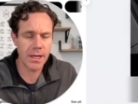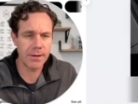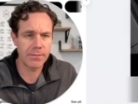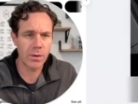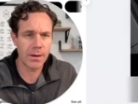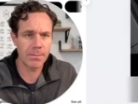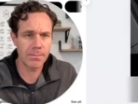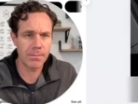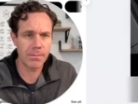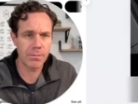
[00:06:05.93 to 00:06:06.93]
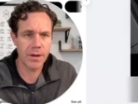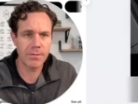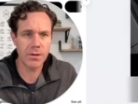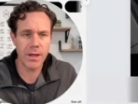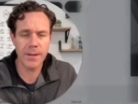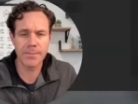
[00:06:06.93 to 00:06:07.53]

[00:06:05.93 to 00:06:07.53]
If you want to preview it,